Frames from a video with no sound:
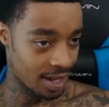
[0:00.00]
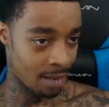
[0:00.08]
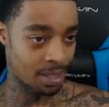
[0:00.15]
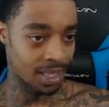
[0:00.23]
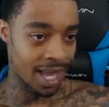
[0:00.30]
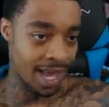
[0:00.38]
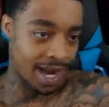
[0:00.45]
I'm
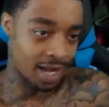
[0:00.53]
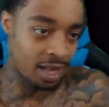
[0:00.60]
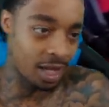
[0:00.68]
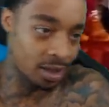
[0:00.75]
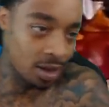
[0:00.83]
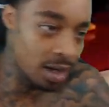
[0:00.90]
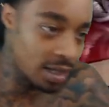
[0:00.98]
glad I
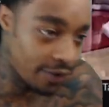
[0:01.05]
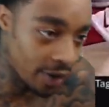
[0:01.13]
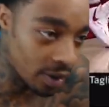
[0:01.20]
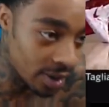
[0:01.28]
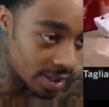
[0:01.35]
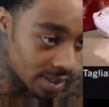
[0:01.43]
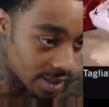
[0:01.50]
clicked on this
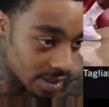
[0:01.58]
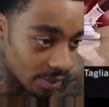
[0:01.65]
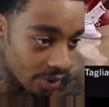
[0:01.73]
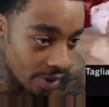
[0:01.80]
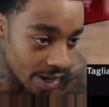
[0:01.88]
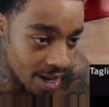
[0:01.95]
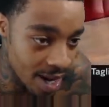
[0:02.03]
video. This is some
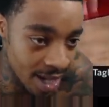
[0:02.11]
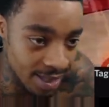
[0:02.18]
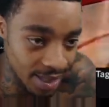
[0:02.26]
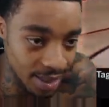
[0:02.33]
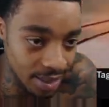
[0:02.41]
great content,